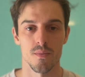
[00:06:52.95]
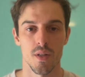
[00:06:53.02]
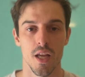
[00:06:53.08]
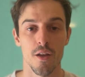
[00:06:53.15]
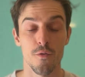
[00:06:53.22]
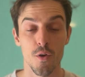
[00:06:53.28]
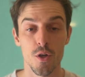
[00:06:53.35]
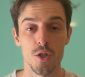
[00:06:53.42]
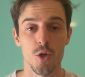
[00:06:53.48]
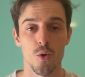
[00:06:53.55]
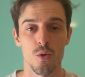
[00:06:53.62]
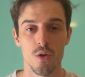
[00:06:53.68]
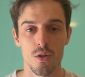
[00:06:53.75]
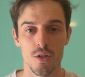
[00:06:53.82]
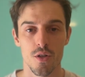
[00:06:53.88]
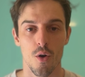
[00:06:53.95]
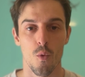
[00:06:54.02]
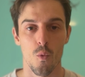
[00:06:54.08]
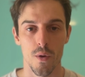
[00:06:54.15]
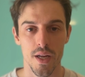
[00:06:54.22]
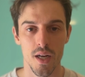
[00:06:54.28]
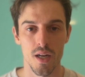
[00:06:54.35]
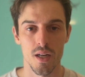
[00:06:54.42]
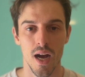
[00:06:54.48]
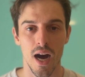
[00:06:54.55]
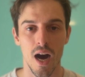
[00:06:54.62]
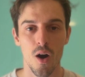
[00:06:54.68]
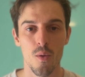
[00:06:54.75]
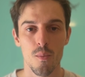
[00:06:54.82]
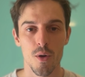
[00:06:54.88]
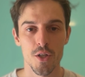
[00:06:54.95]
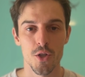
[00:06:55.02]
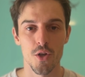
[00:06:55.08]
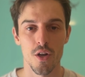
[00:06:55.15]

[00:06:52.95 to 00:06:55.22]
If your shoulders are weak, how much you